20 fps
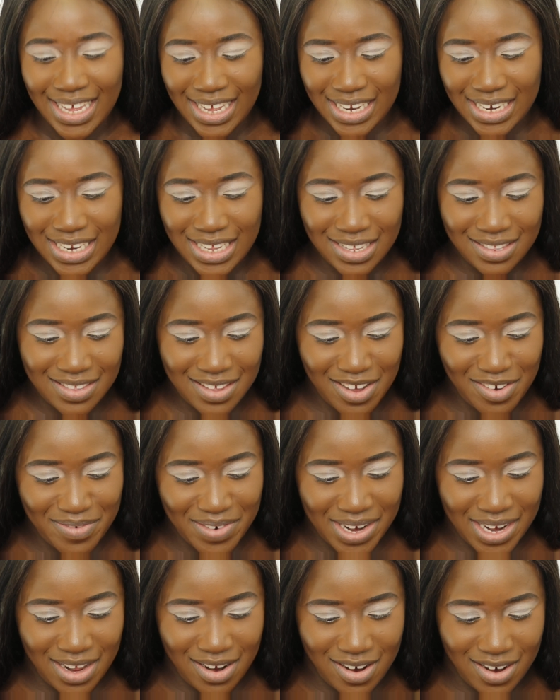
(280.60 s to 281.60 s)
These are
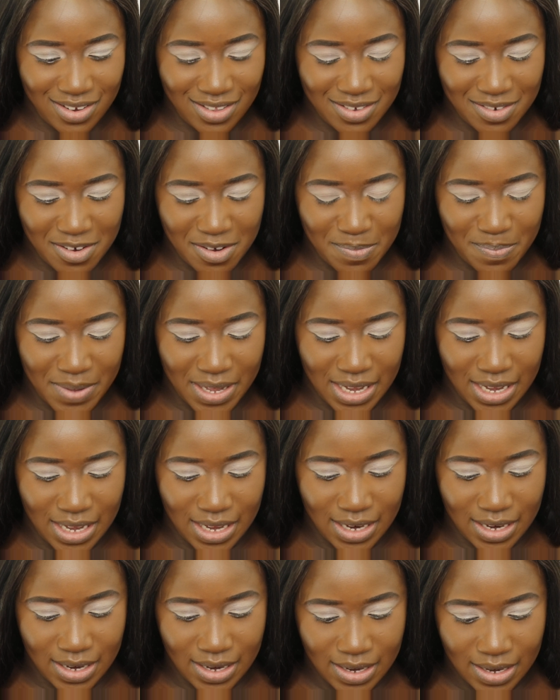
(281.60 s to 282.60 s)
really hard to open.